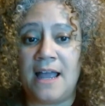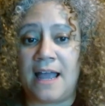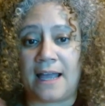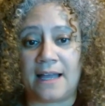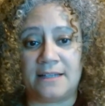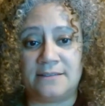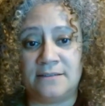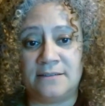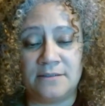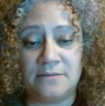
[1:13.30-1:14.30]
and
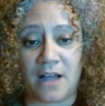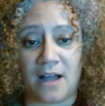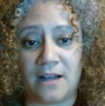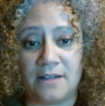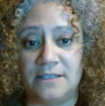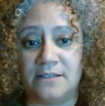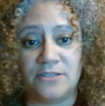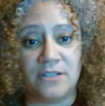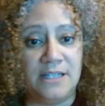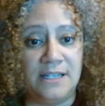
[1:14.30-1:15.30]
either
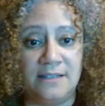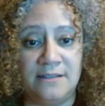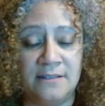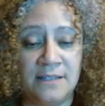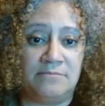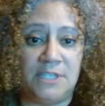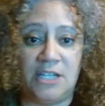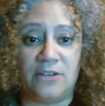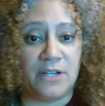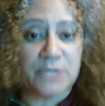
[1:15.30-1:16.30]
deleting
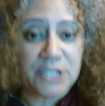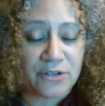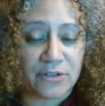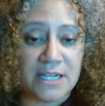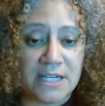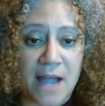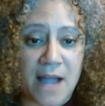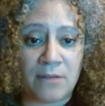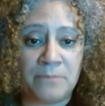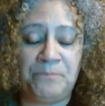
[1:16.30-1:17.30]
the original
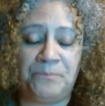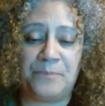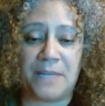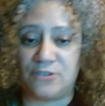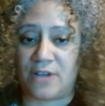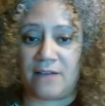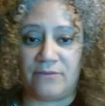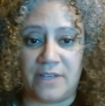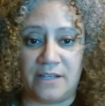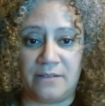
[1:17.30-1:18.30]
email because you have